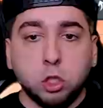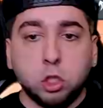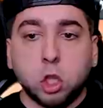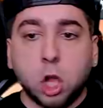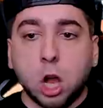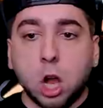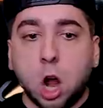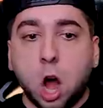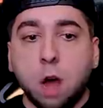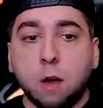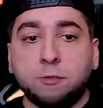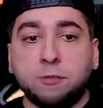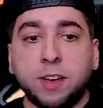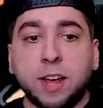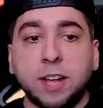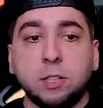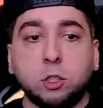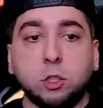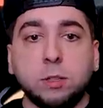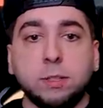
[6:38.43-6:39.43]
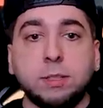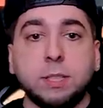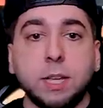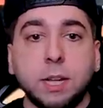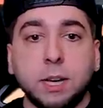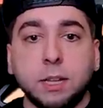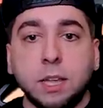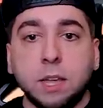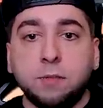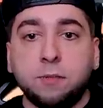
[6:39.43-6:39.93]
saw the offense, you
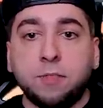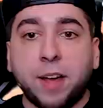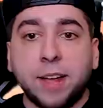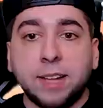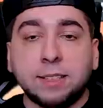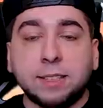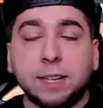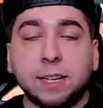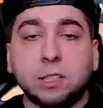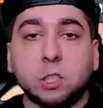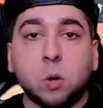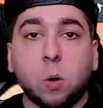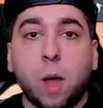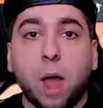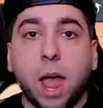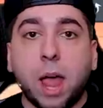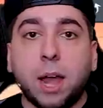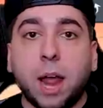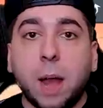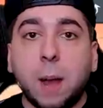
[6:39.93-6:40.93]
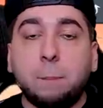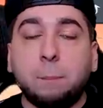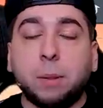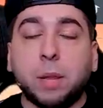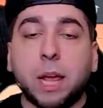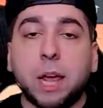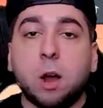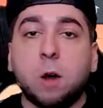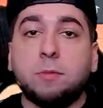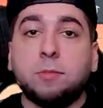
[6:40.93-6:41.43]
see the defense. Let's go ahead and
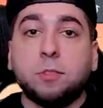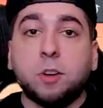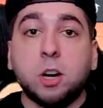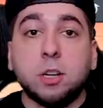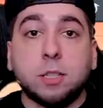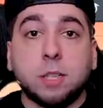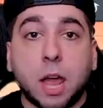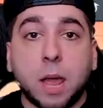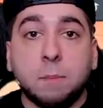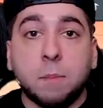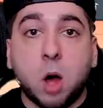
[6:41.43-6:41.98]
play our first game